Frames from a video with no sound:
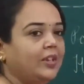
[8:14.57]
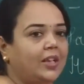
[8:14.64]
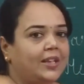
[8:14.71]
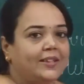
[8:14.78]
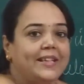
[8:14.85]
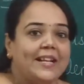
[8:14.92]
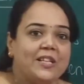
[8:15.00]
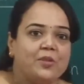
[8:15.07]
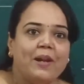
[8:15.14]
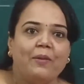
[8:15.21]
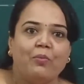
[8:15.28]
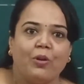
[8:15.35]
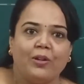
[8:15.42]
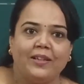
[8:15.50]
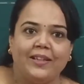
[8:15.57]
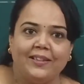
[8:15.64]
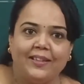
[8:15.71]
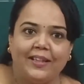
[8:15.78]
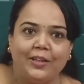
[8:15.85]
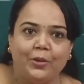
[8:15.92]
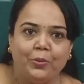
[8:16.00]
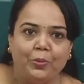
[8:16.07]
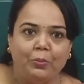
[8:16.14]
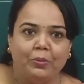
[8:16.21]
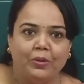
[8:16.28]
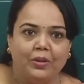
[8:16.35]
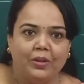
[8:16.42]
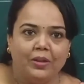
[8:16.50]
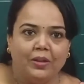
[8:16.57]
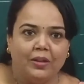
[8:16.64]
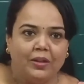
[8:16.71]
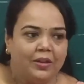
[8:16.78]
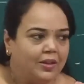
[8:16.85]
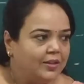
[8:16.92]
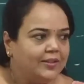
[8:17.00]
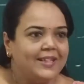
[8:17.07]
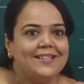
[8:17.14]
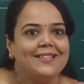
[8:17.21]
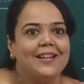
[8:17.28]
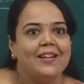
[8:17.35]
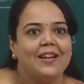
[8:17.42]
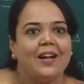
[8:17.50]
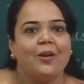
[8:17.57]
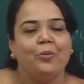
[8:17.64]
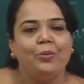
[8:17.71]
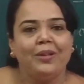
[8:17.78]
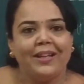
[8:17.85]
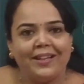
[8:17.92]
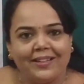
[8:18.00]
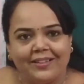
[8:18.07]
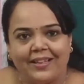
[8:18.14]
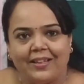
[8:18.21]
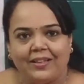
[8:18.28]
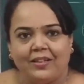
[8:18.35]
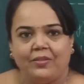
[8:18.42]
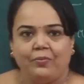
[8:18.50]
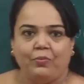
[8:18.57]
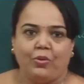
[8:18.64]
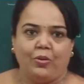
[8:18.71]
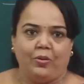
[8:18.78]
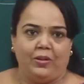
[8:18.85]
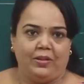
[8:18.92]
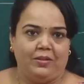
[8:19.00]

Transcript: that's why what did they do? They surrounded that wall.